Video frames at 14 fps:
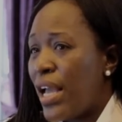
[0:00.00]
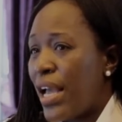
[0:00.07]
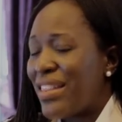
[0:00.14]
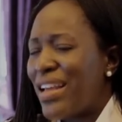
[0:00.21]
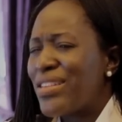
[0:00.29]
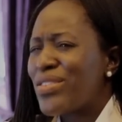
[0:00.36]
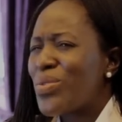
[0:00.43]

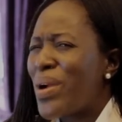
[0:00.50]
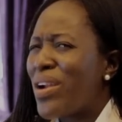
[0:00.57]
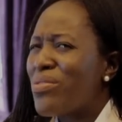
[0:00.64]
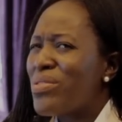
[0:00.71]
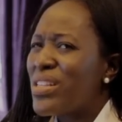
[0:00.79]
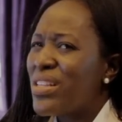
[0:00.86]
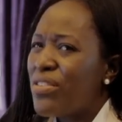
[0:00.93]
and that's where I
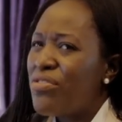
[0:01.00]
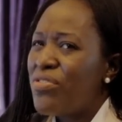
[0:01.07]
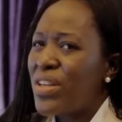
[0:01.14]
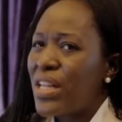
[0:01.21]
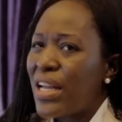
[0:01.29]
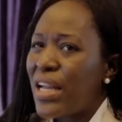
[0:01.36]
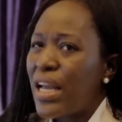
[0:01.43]
really
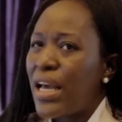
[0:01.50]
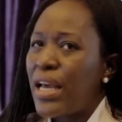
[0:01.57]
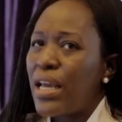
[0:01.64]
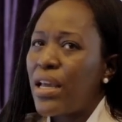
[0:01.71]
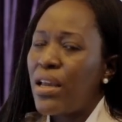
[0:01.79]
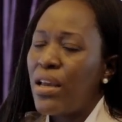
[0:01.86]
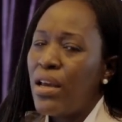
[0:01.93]
feel like
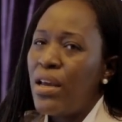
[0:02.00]
I